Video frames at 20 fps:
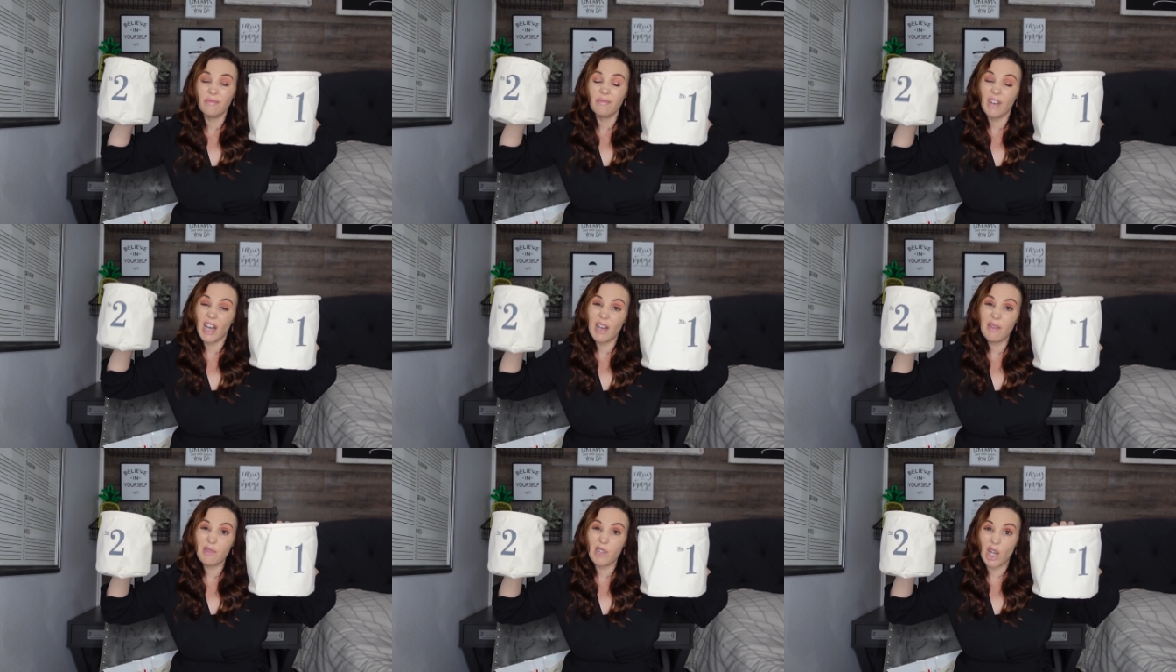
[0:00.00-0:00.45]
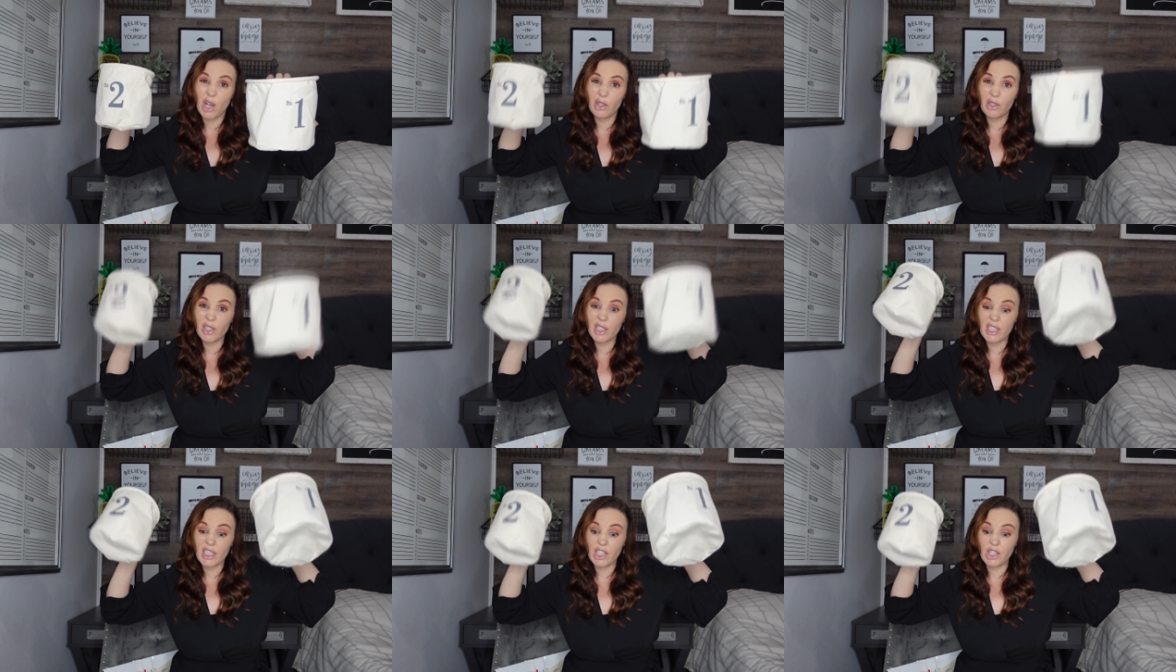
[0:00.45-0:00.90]

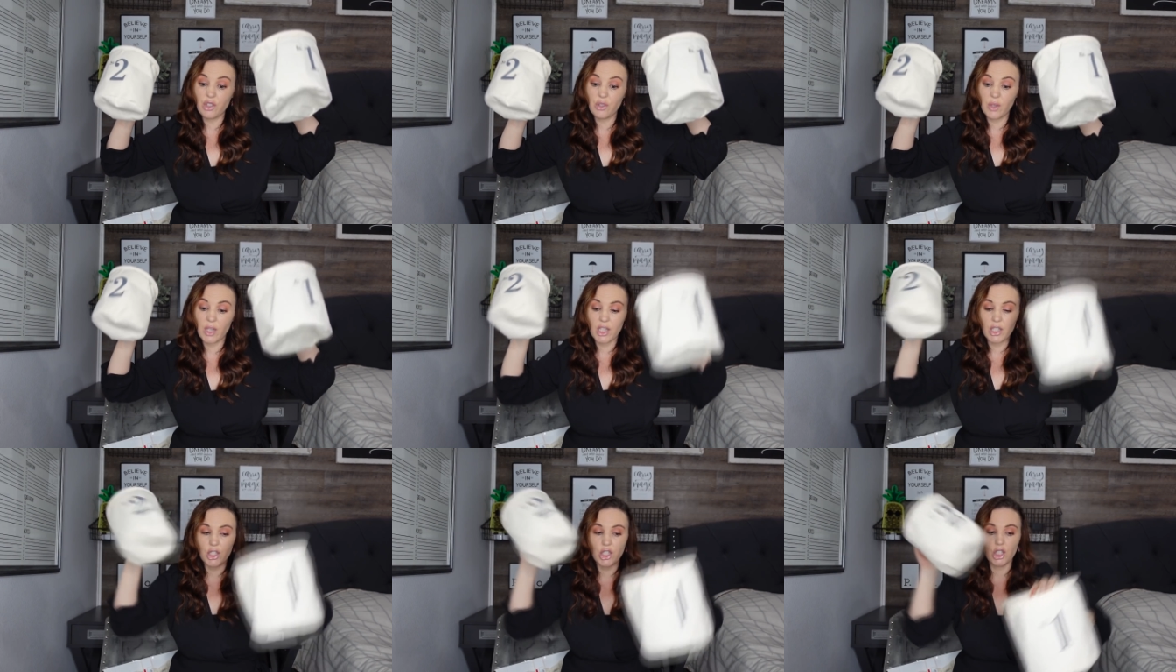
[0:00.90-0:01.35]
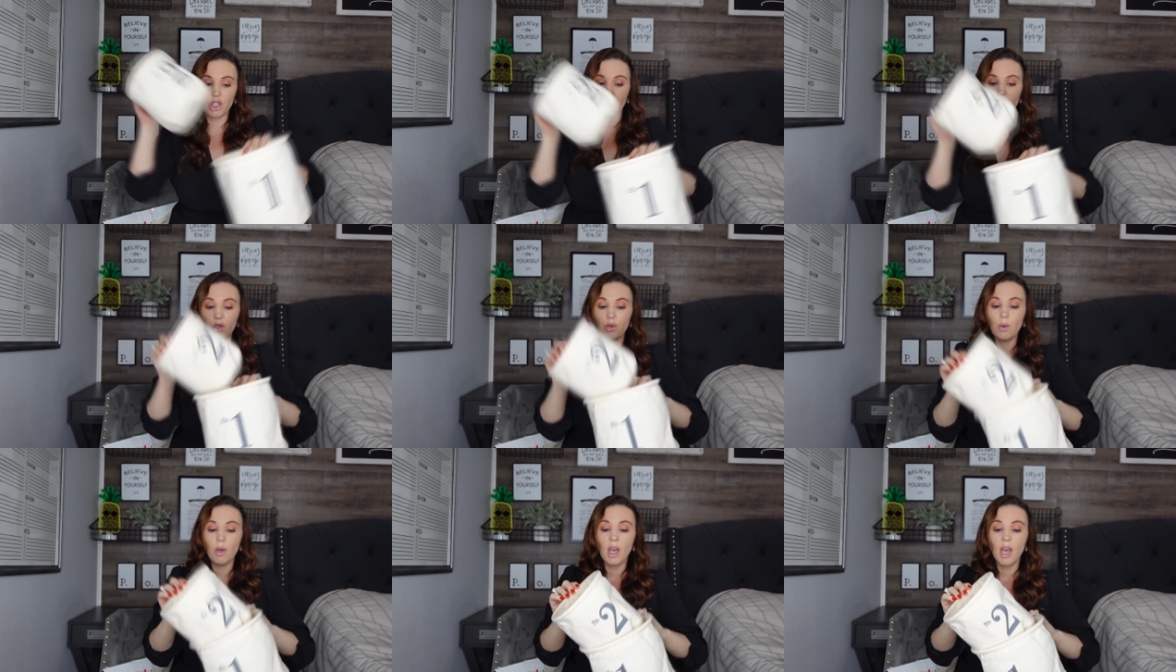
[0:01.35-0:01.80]
$5 and you get
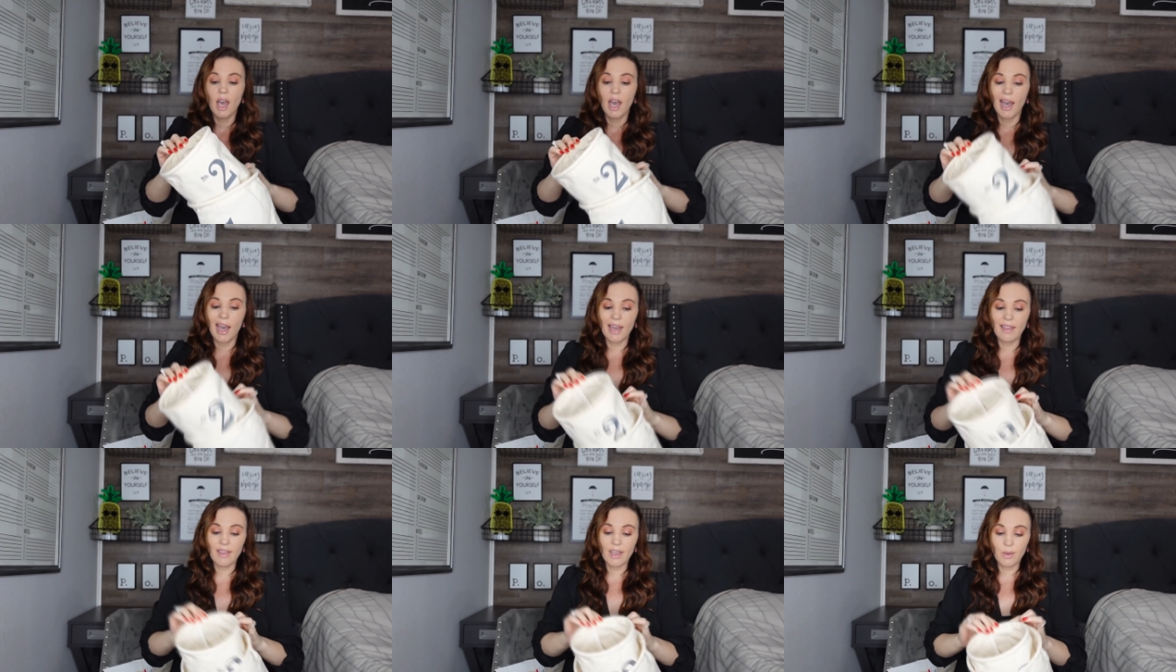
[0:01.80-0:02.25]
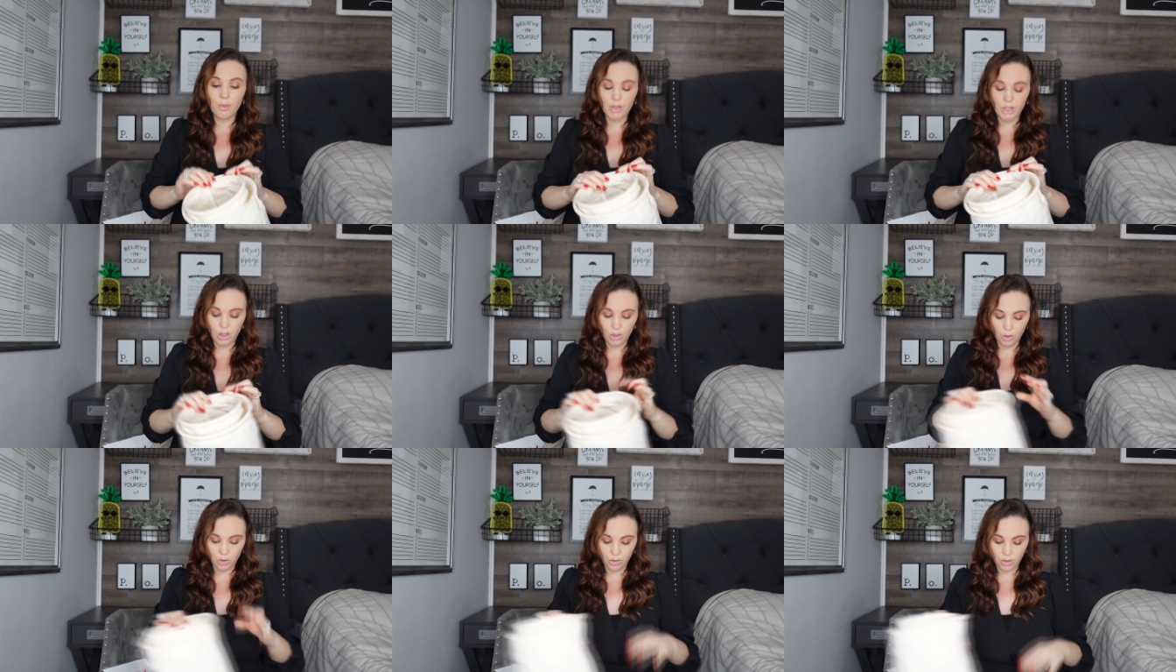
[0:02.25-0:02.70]
2, I think
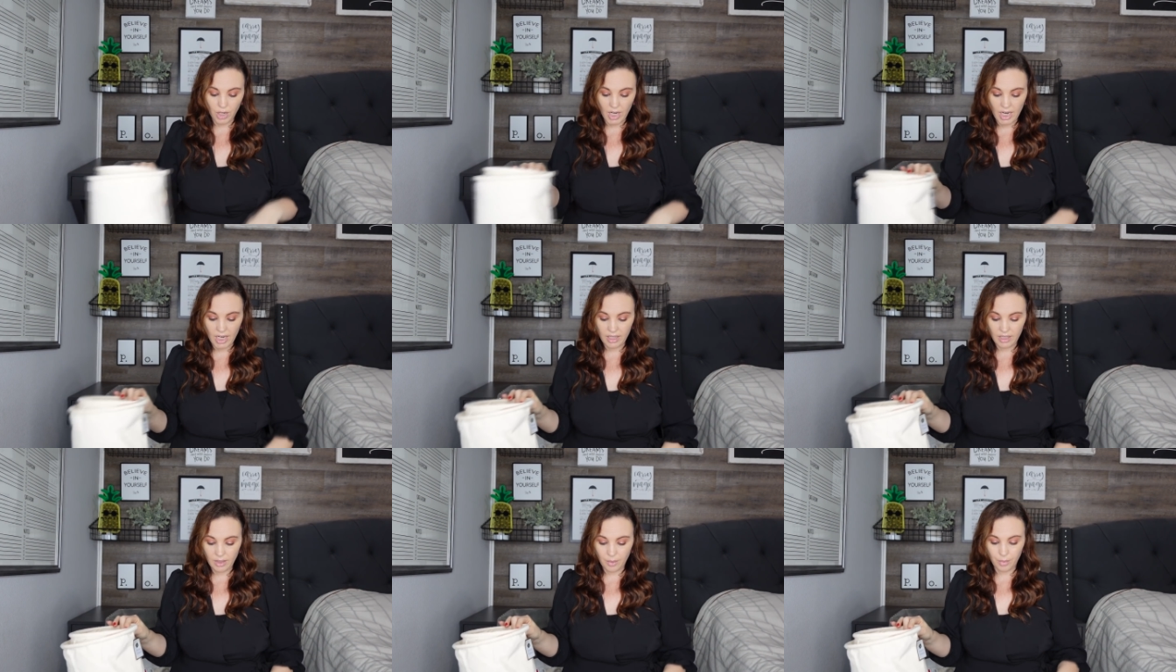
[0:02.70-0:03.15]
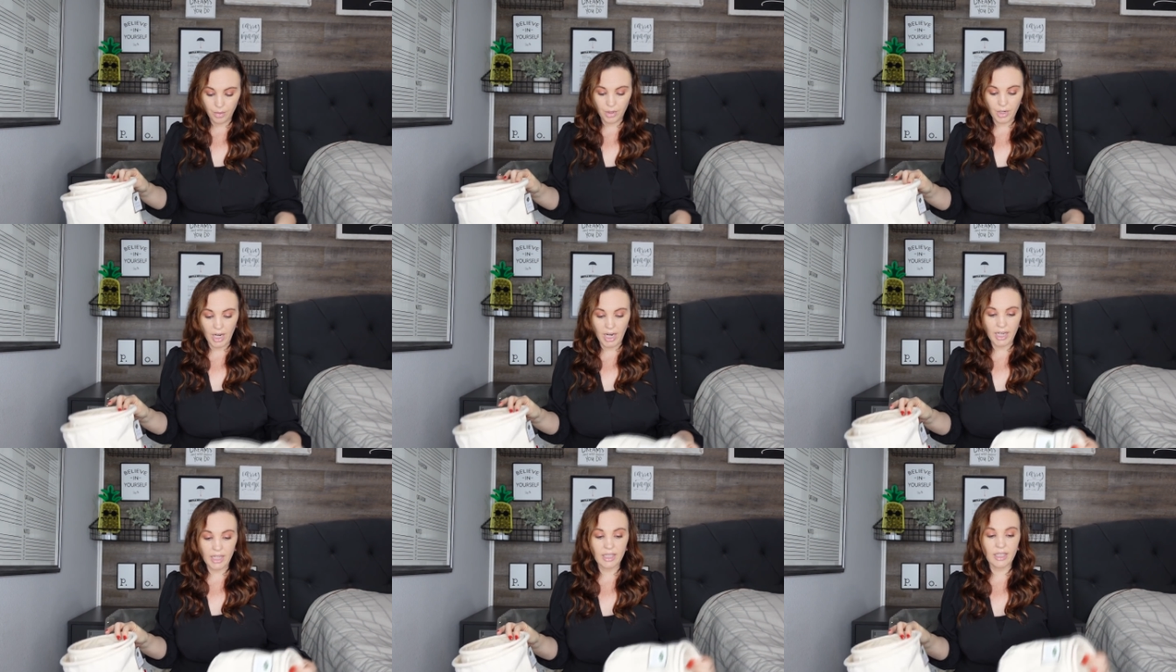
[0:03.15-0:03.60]
was a great
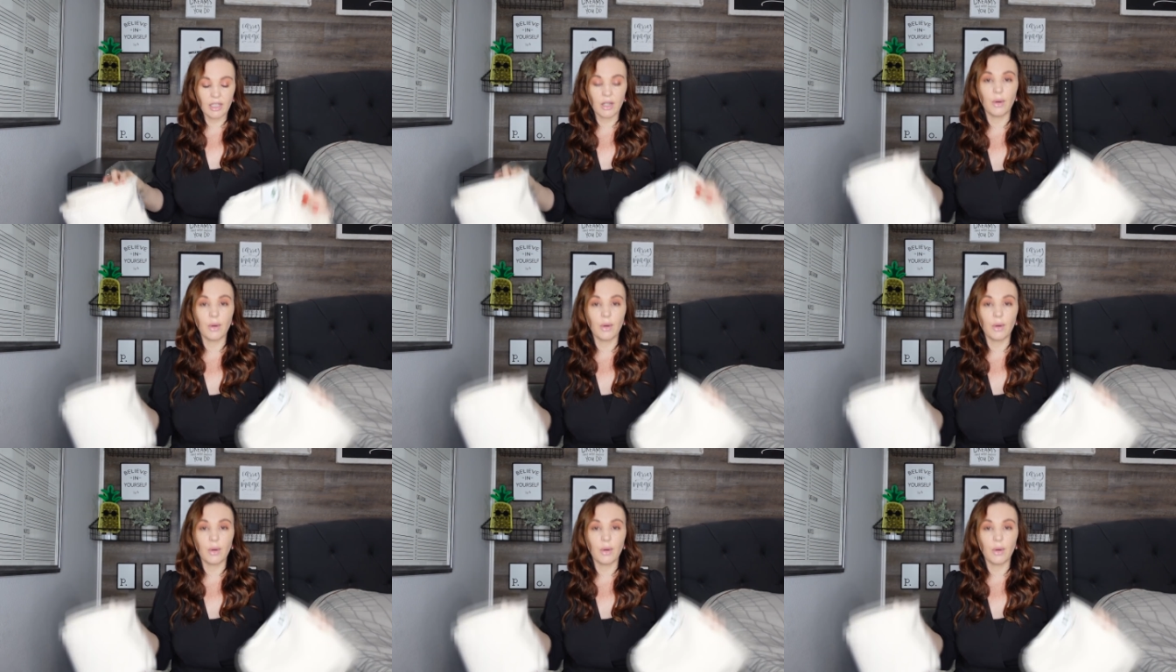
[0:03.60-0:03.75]
price.